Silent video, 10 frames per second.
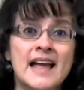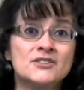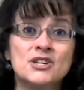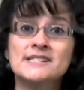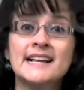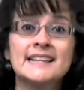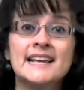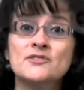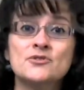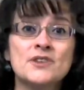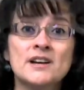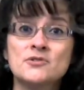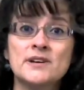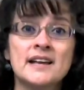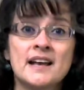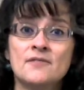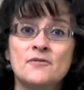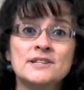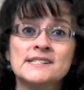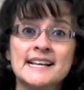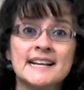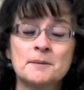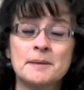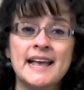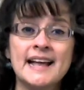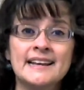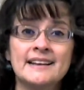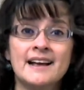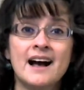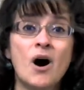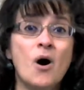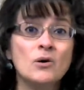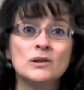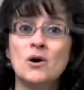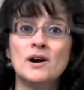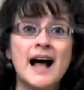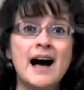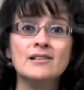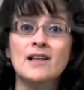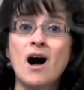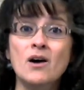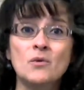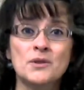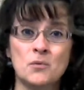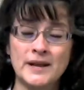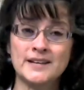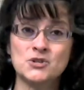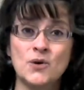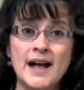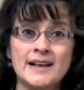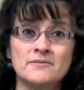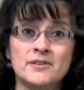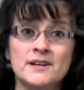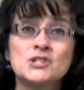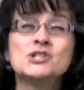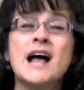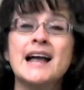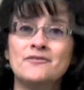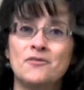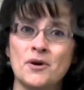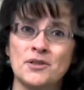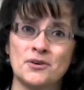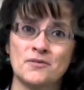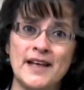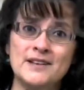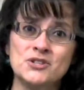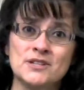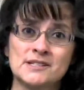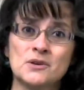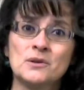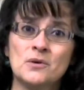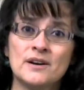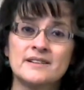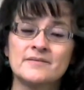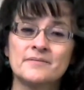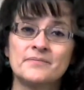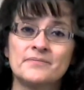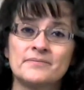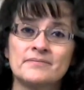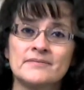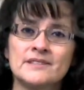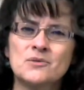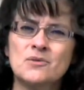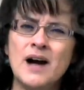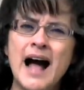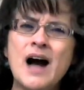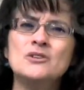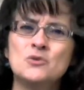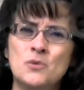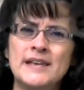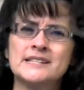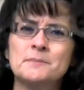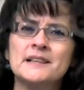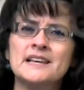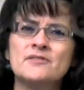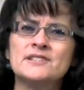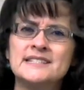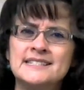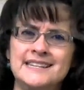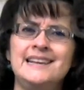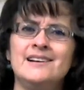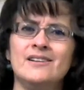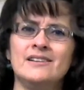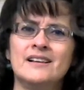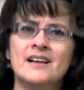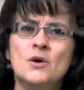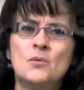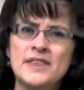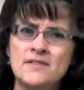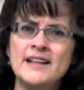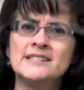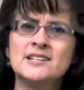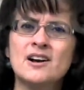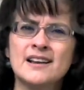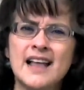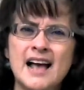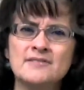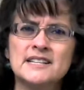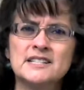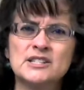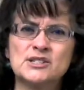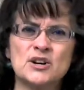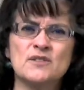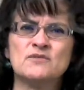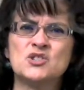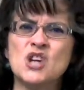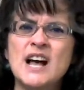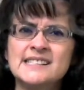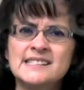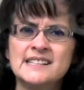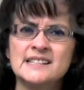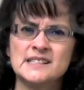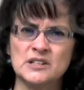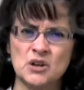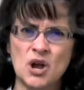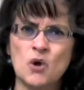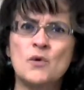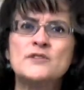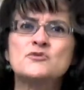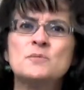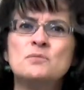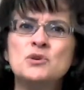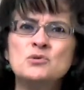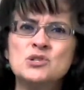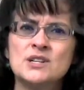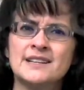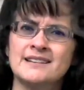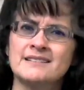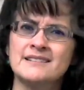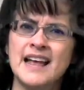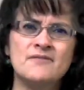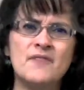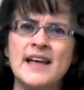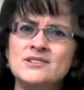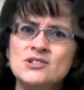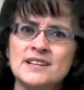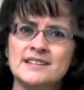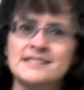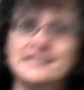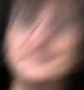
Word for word: Just like the introductory verse said at the beginning, O oh Lord, how long will the wicked triumph? Shine forth your vengeance, O Lord. So, how do we as believers deal with events in our lives that deserve justice and retribution and, and vengeance?